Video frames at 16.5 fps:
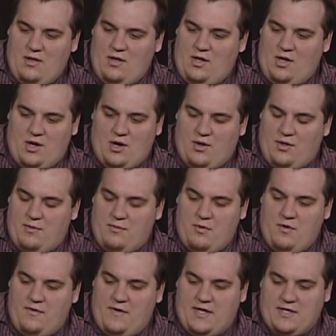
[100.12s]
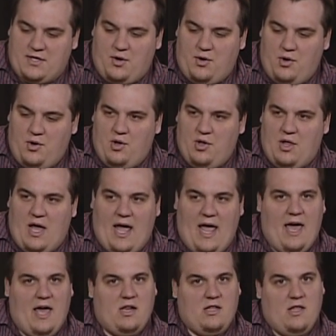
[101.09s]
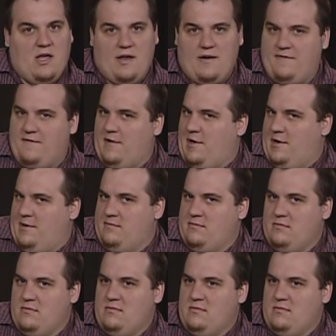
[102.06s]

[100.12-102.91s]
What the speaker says: The movie as a whole, I had a lot of fun.